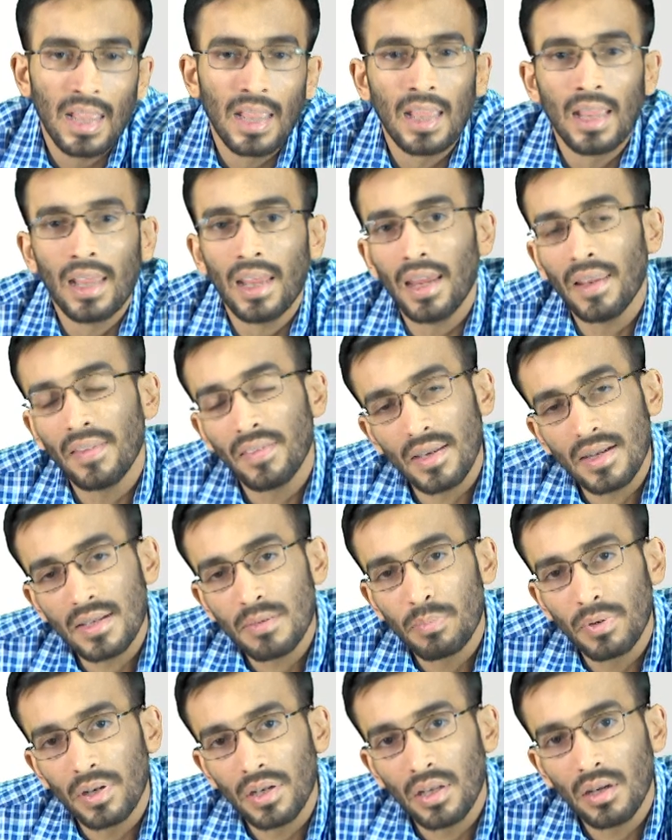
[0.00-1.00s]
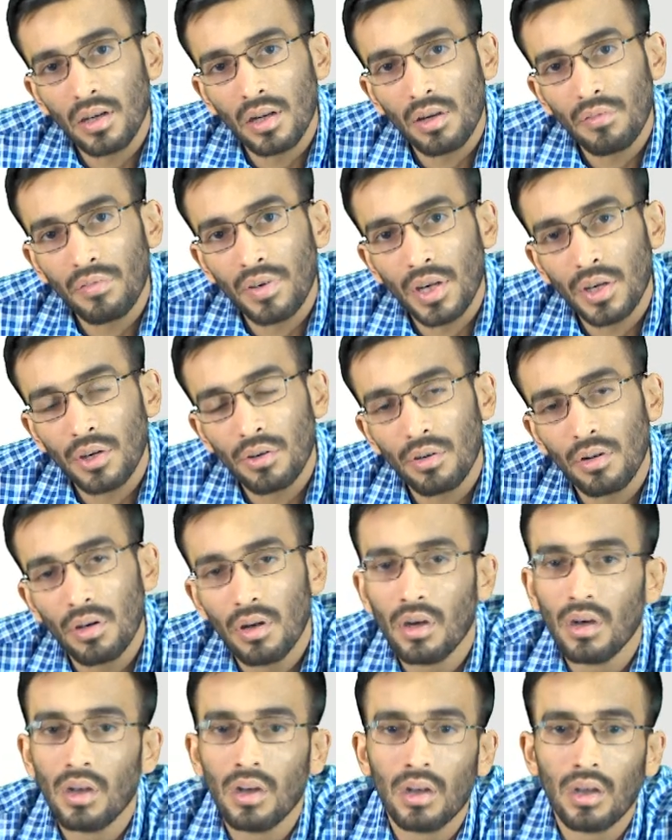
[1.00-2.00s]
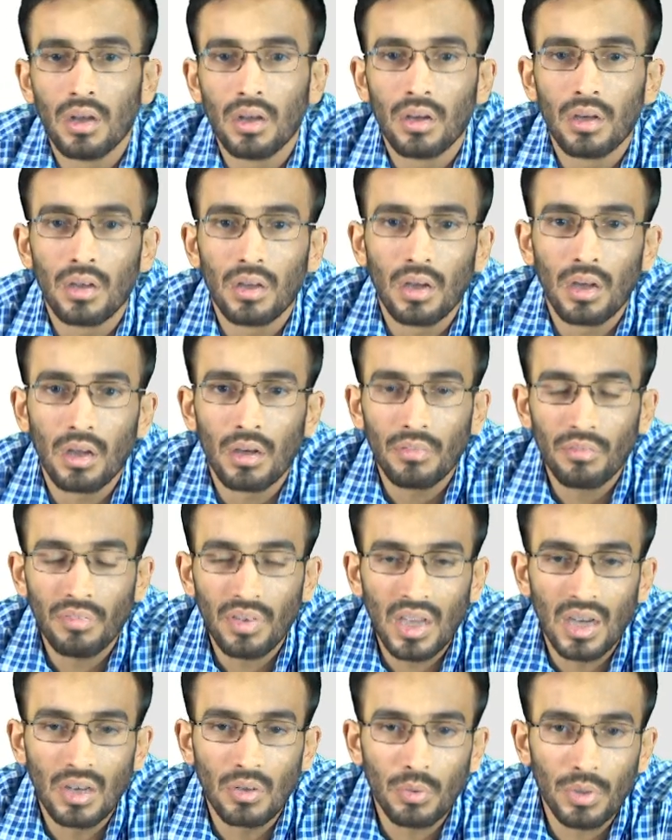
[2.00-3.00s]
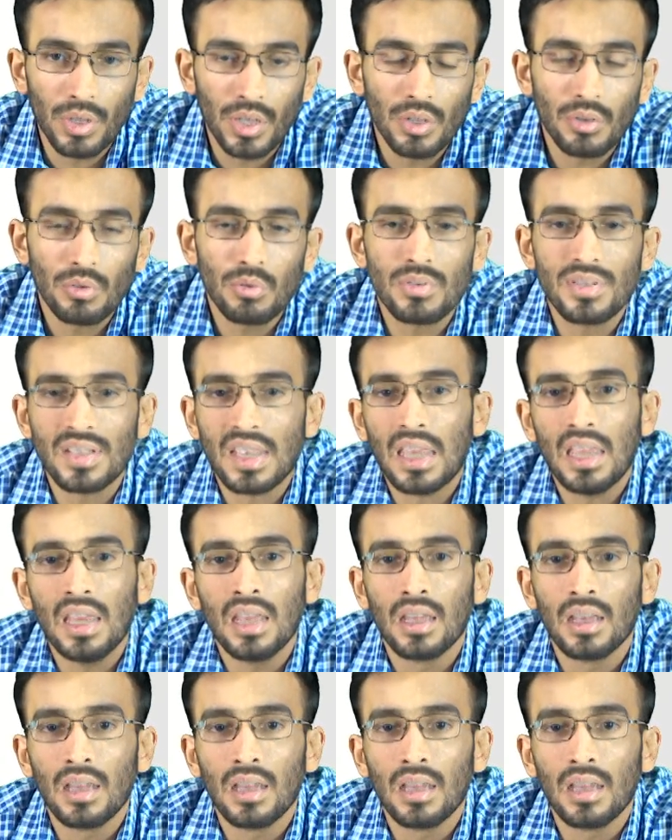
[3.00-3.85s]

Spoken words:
In this particular video, we are going to see